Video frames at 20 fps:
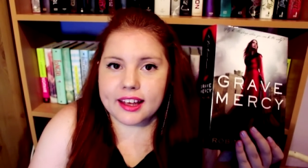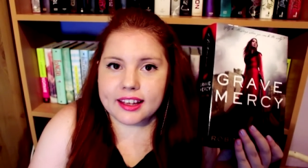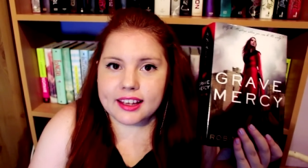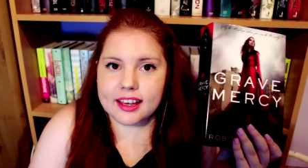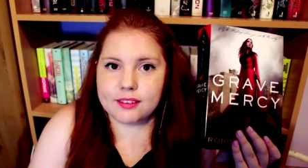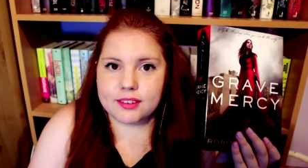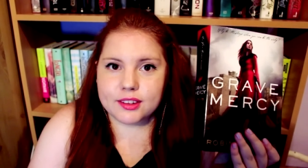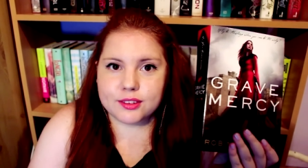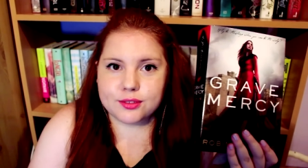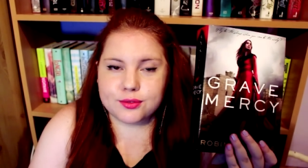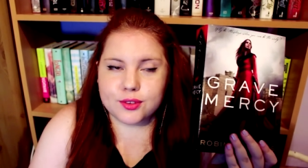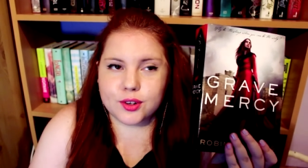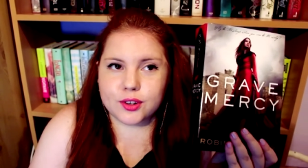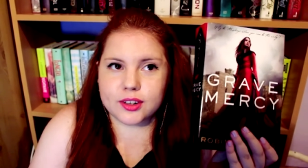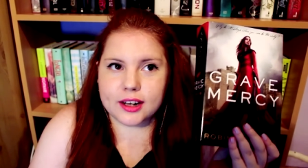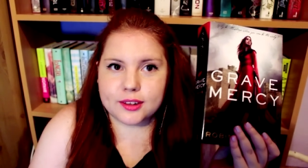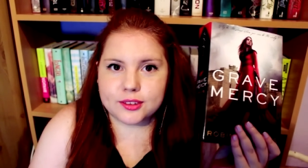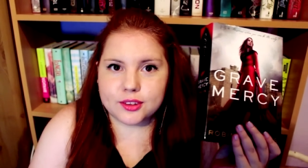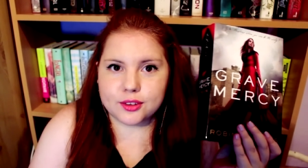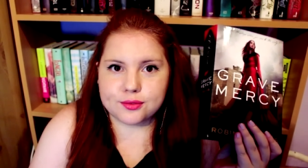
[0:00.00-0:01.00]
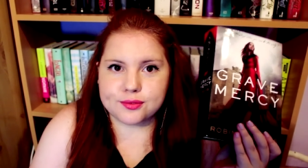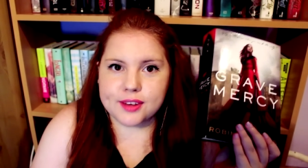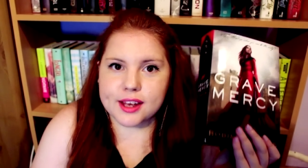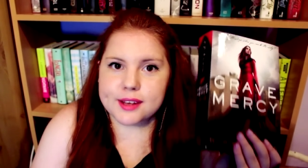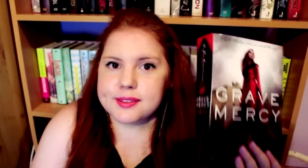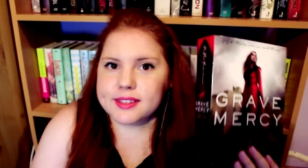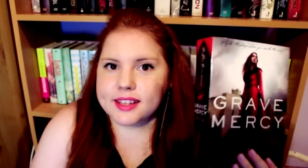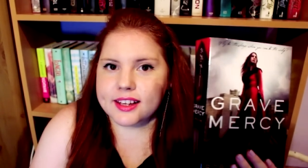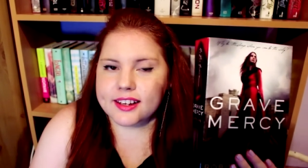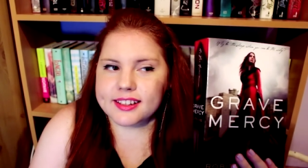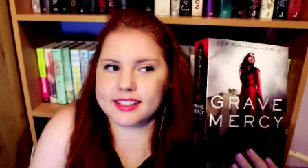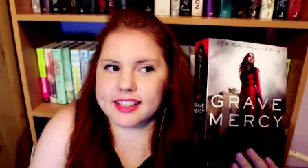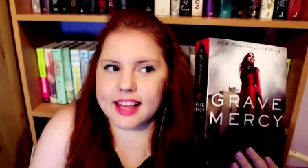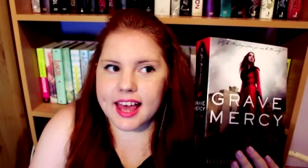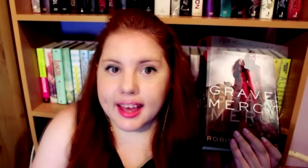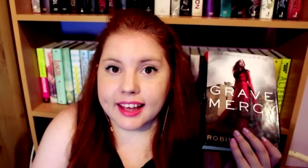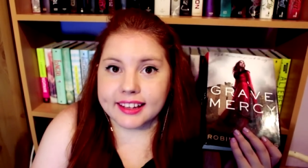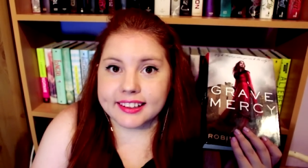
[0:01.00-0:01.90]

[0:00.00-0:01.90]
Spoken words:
I gave it 4 out of 5 stars,